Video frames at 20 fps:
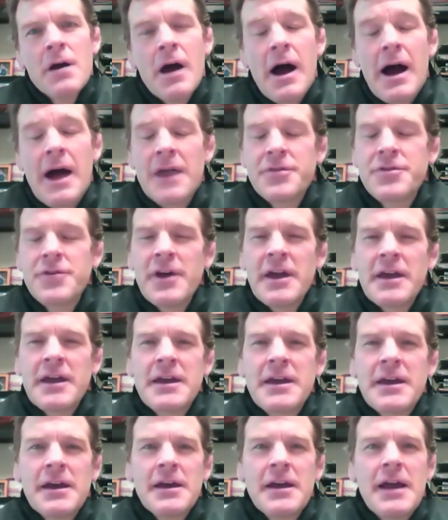I think
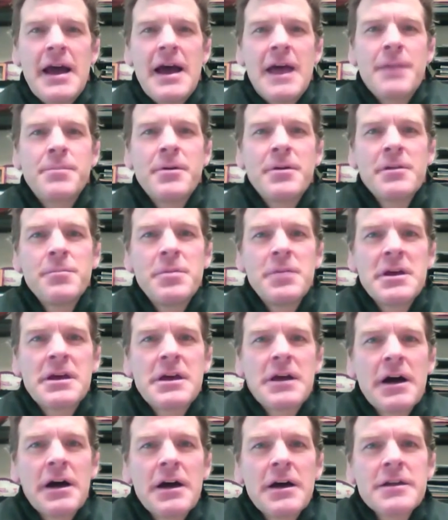it happened
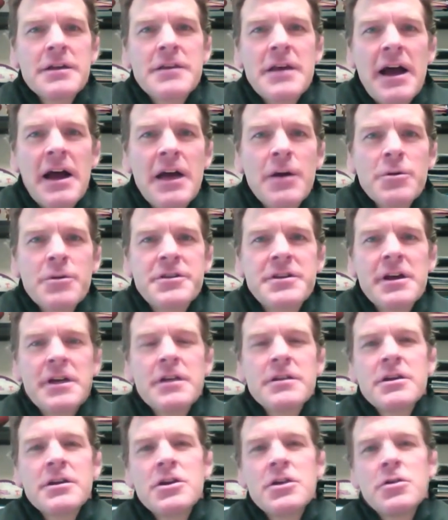because Iowa City
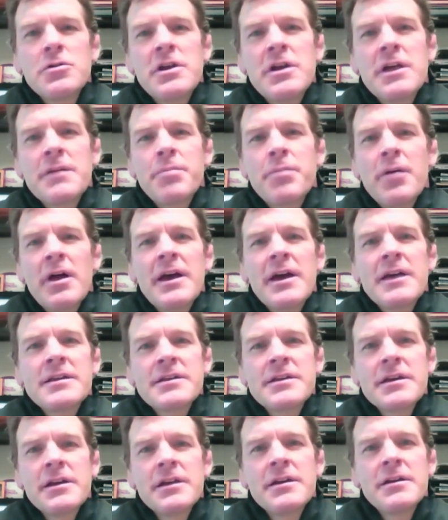is a unique
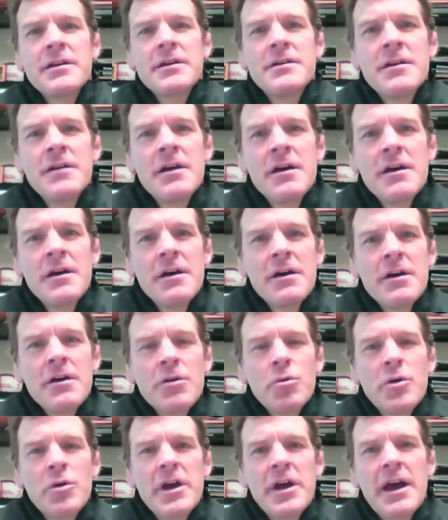place, and
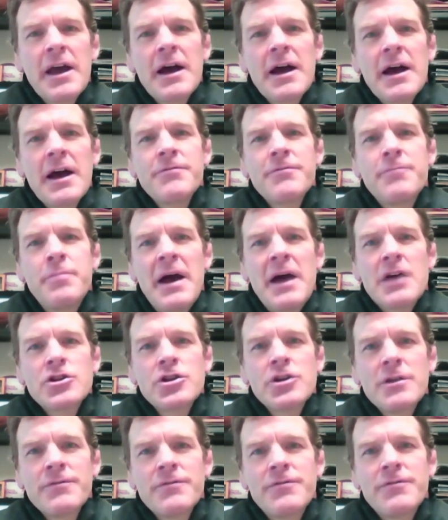we have
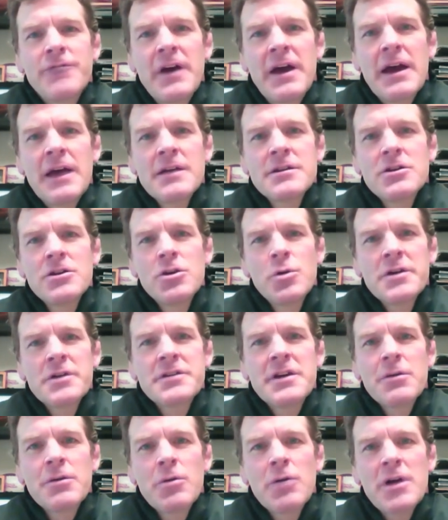passionate fans, and
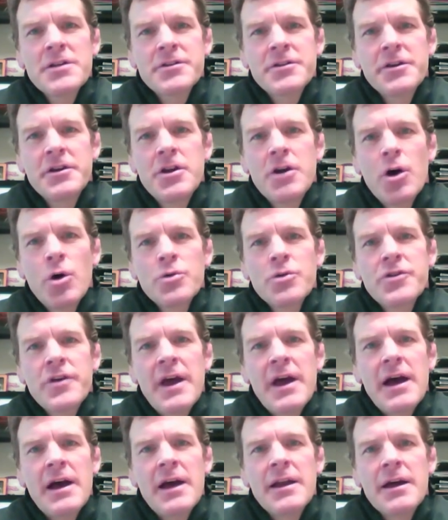USA Wrestling knows
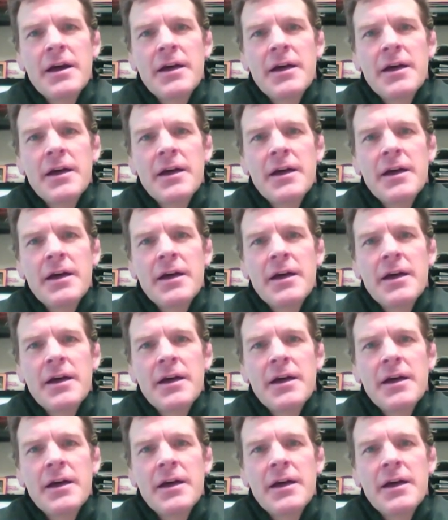that.